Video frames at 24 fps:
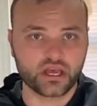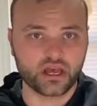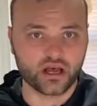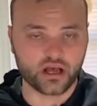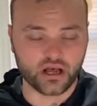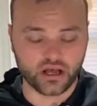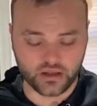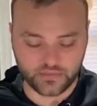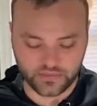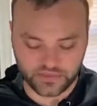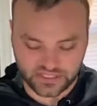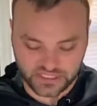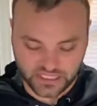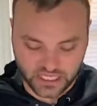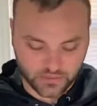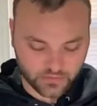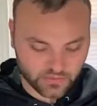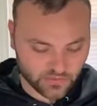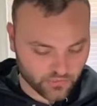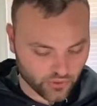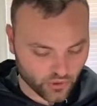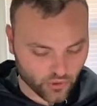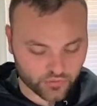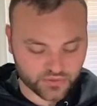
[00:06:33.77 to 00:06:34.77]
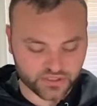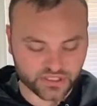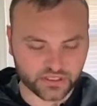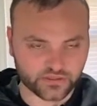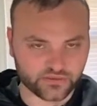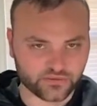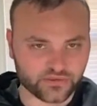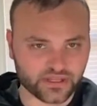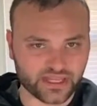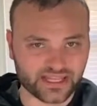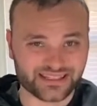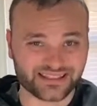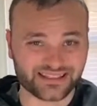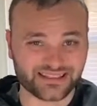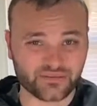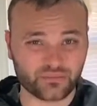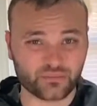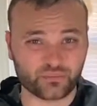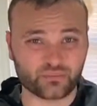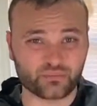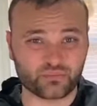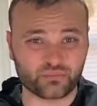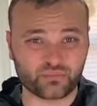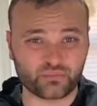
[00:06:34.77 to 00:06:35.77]
It's got to be probe tender. That's the
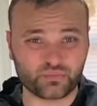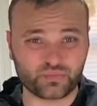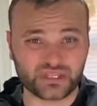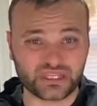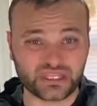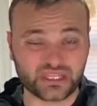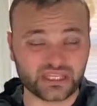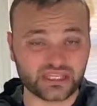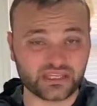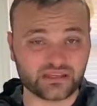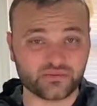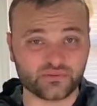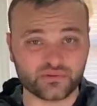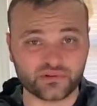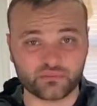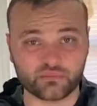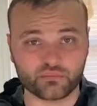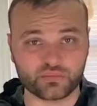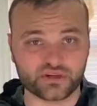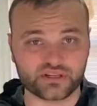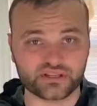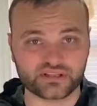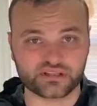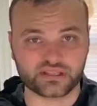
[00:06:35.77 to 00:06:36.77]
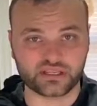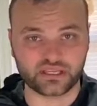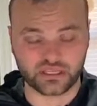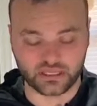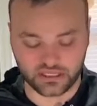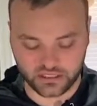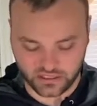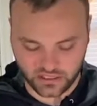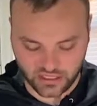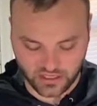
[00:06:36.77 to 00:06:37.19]
key with brisket.